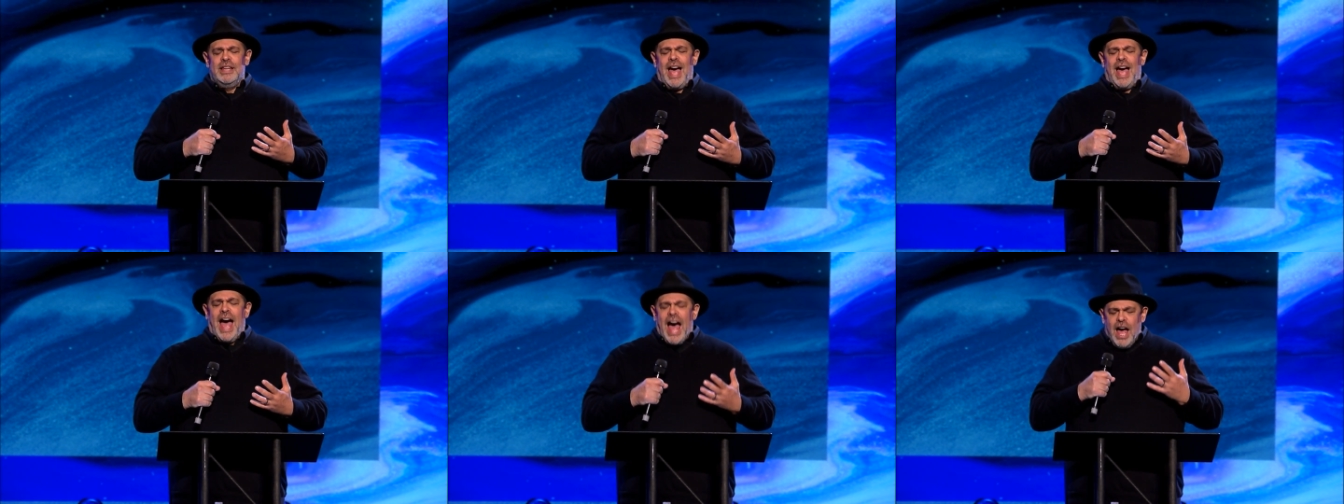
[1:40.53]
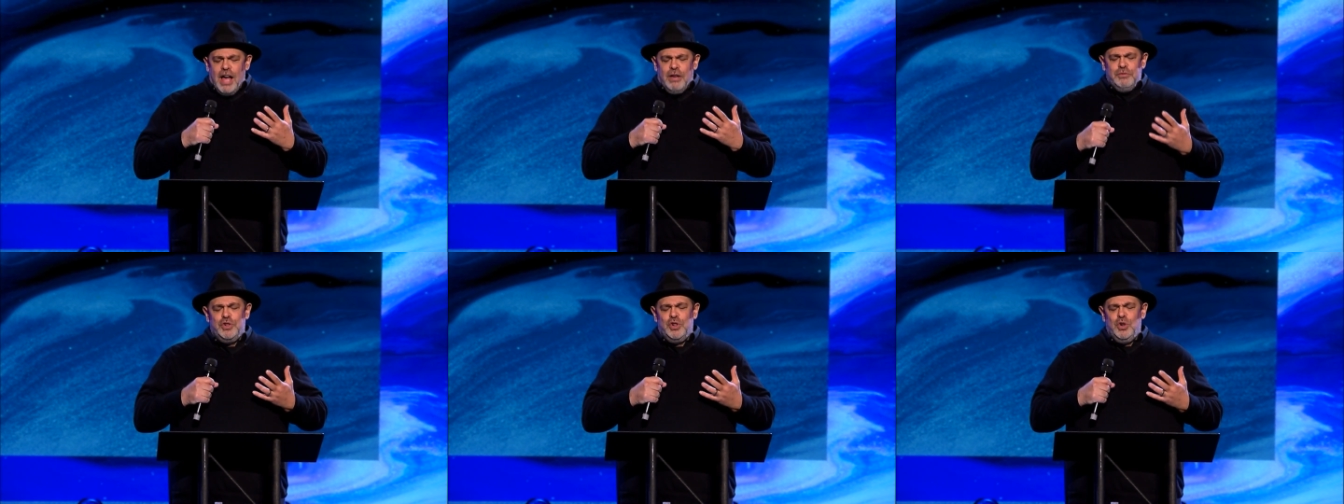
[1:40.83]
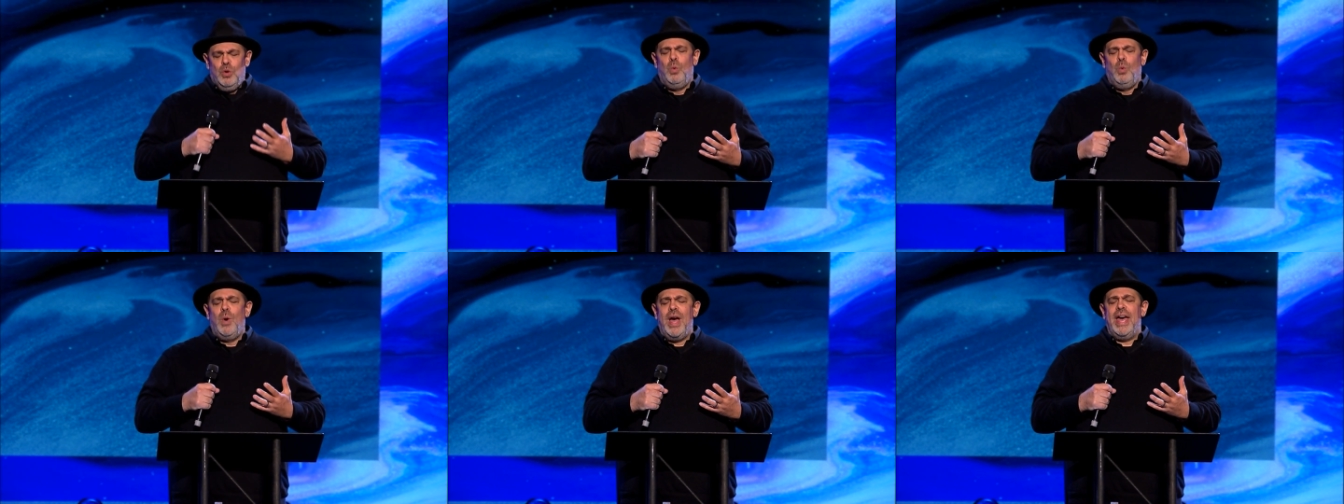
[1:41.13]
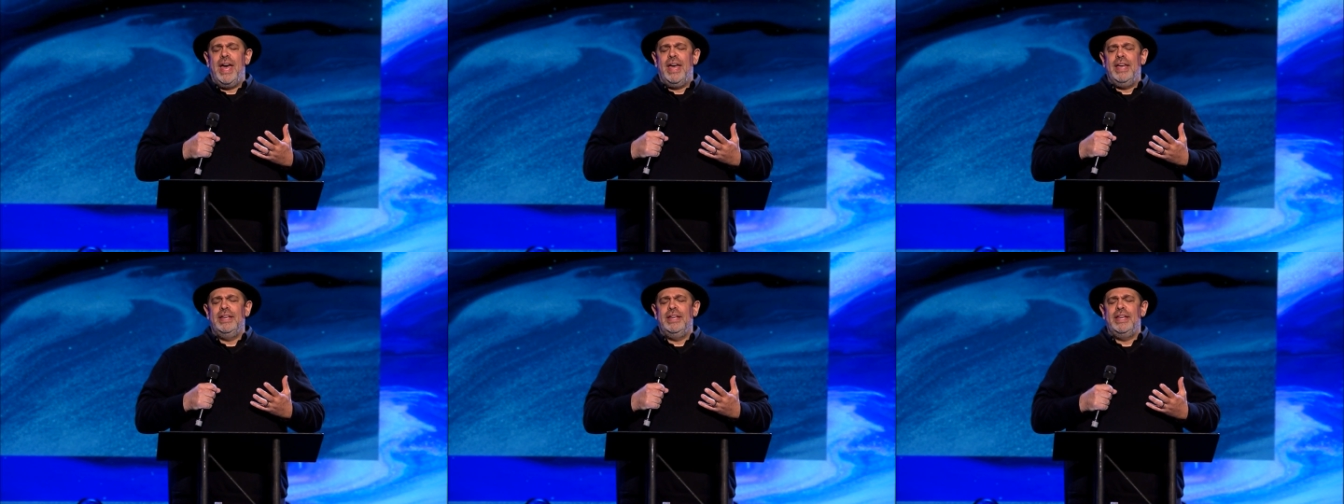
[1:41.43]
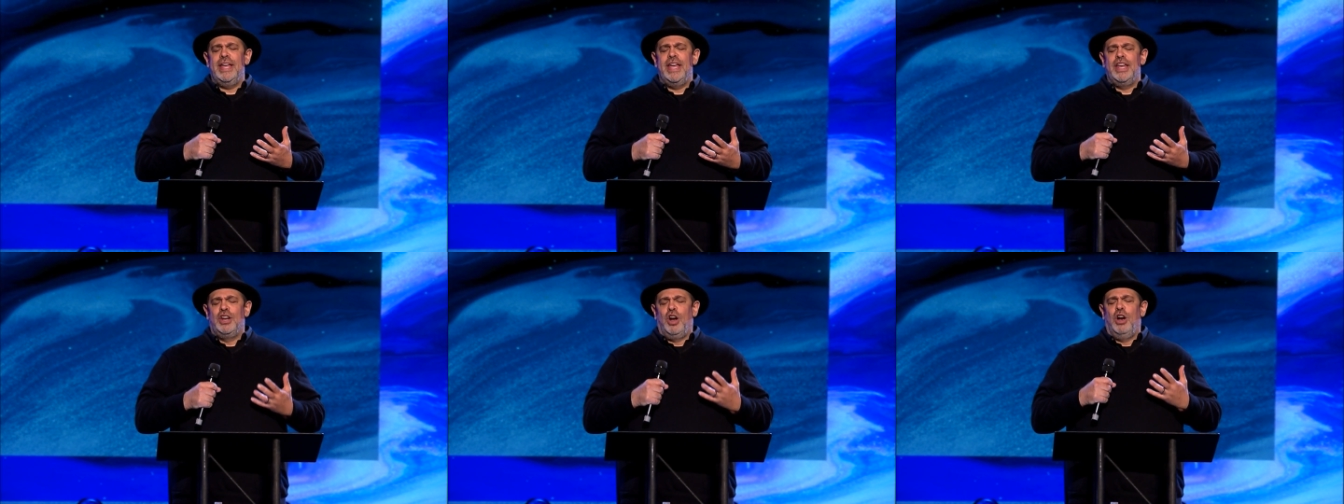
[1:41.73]
have your
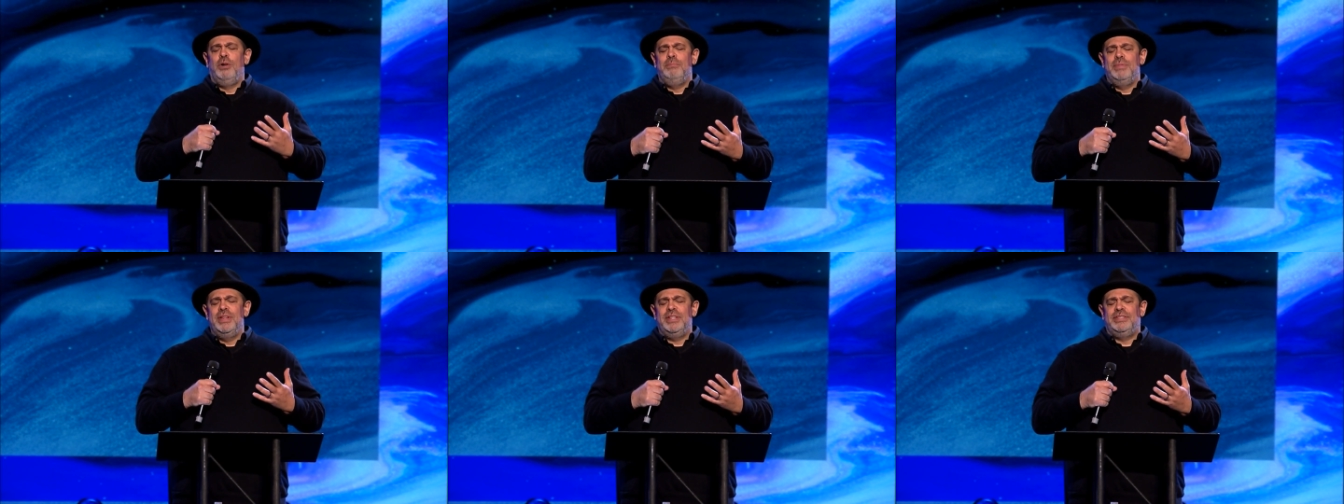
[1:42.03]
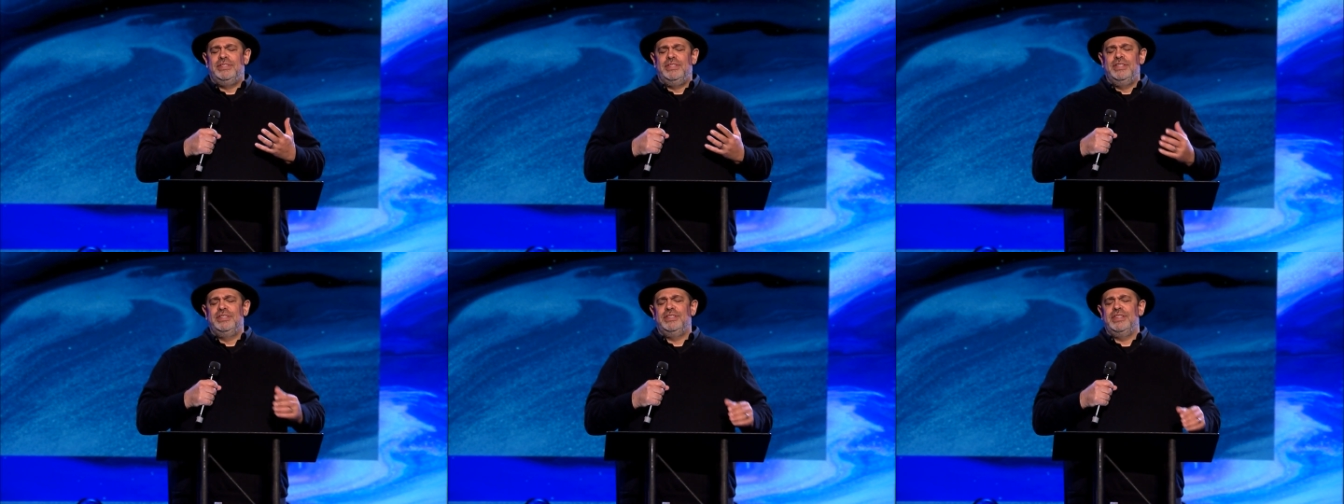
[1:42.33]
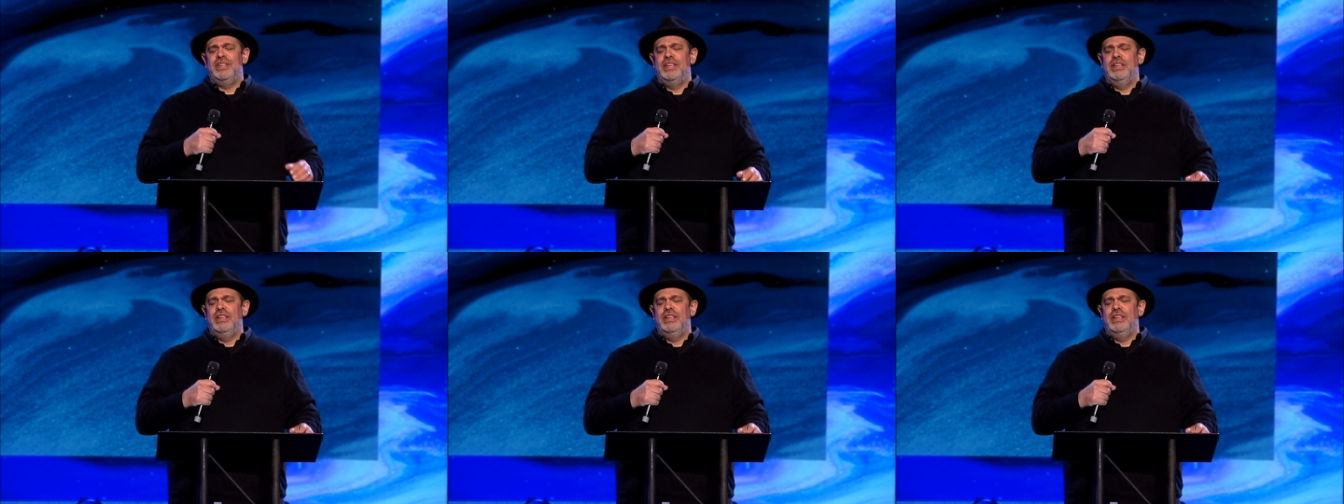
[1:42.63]
way in our midst this